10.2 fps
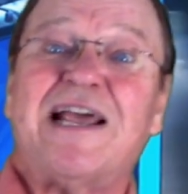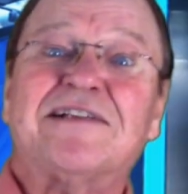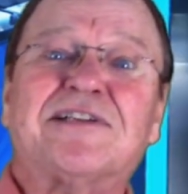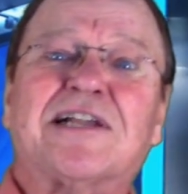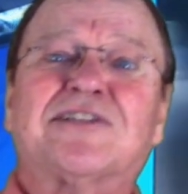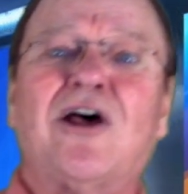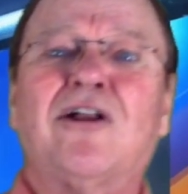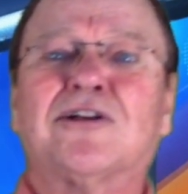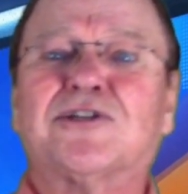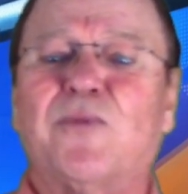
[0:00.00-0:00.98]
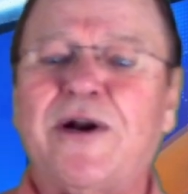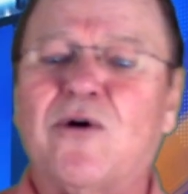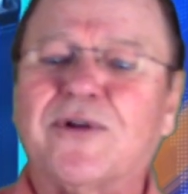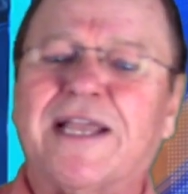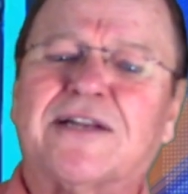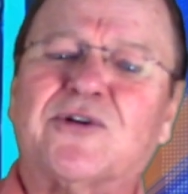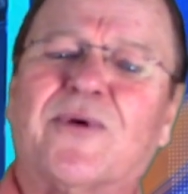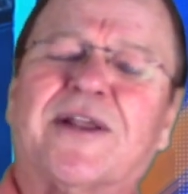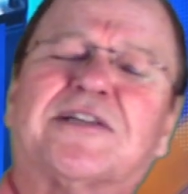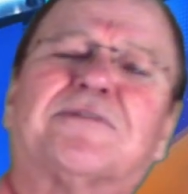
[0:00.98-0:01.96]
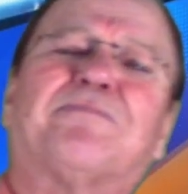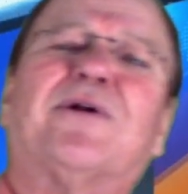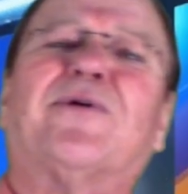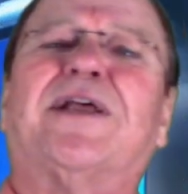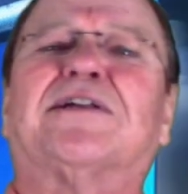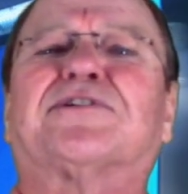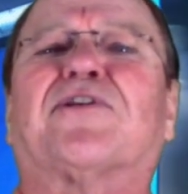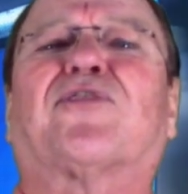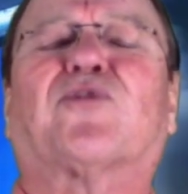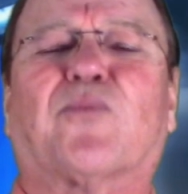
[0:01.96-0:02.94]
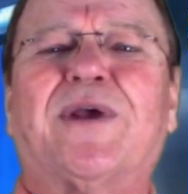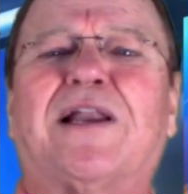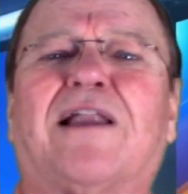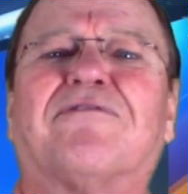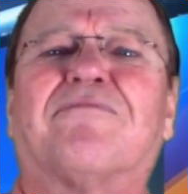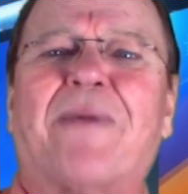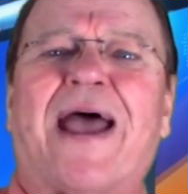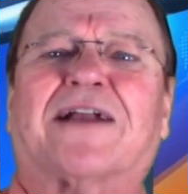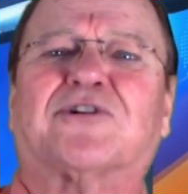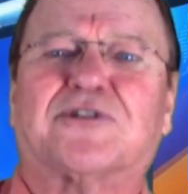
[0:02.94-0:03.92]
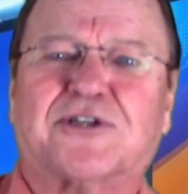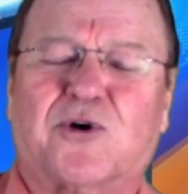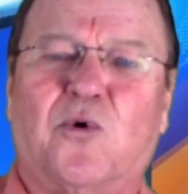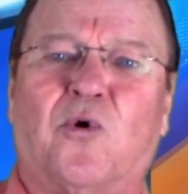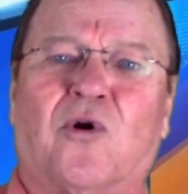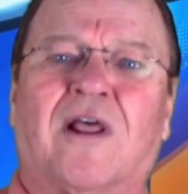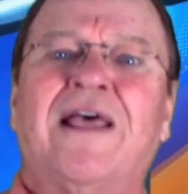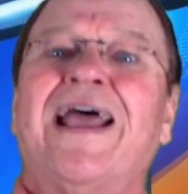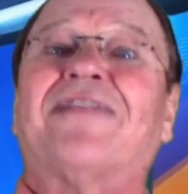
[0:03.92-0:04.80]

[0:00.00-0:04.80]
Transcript: as adults, we don't get to experience the thrill of back to school.